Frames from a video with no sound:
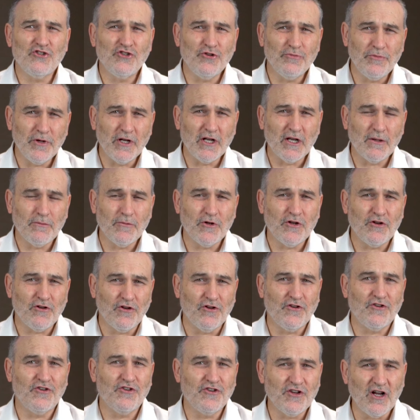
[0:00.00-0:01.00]
should be
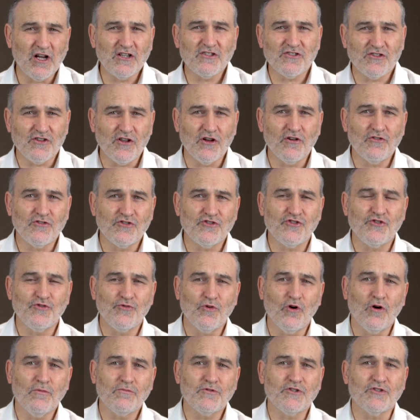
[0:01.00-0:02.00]
limited to just those
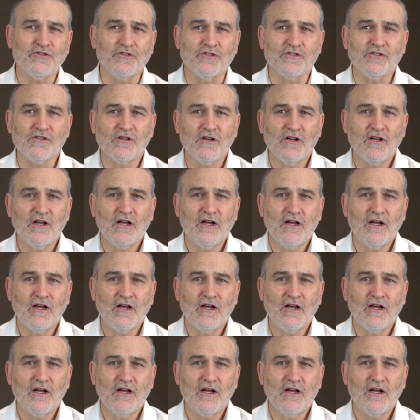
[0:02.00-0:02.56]
two options.